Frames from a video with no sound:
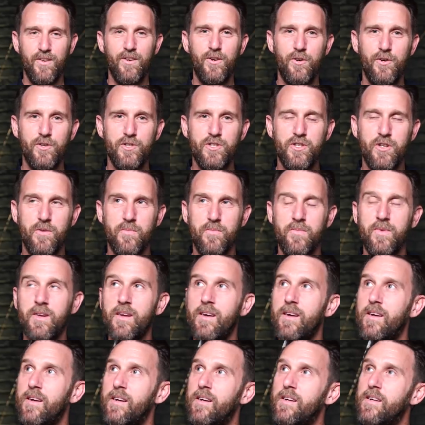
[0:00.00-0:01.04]
Awesome.
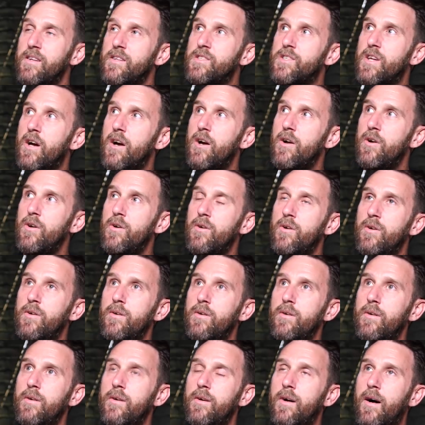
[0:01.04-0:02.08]
So,
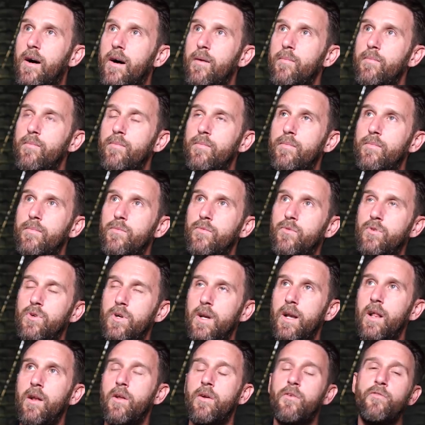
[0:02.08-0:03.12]
I'm
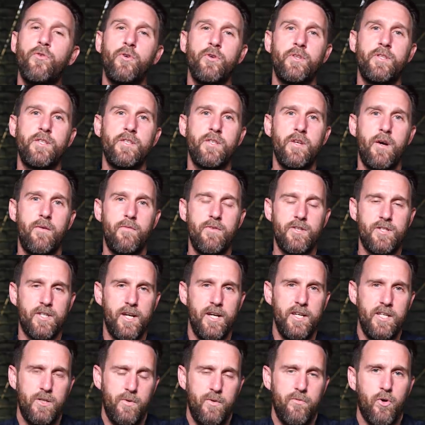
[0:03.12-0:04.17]
really looking forward to this
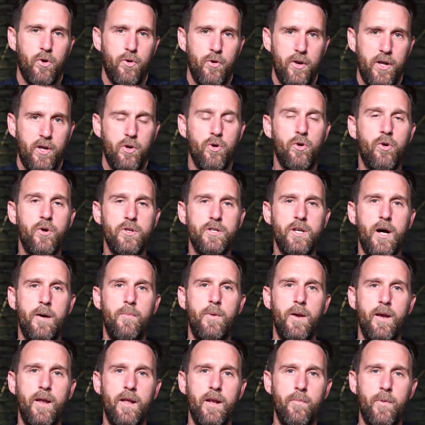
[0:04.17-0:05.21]
conversation. We've already caught up
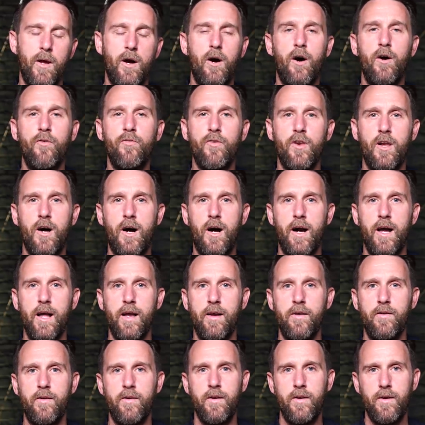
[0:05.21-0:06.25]
a little bit
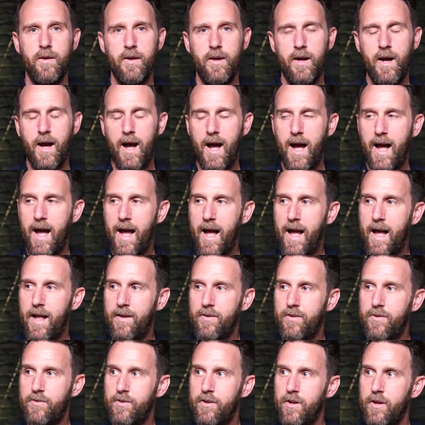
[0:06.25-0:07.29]
offline.
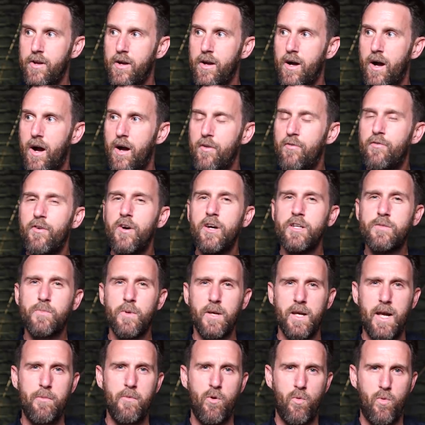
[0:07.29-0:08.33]
And I first
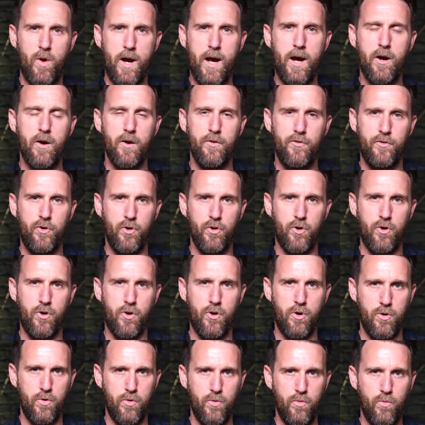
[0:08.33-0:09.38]
became aware of
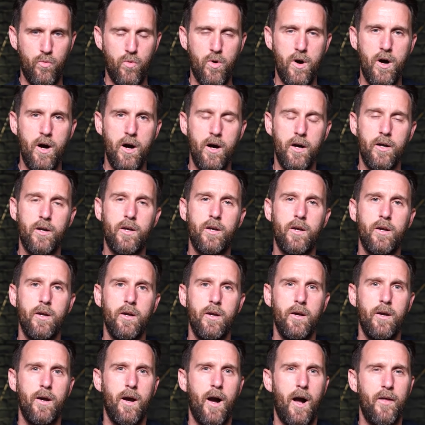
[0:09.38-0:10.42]
your work,
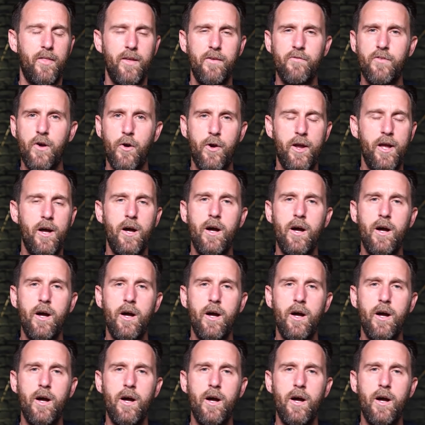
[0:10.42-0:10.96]
I think, very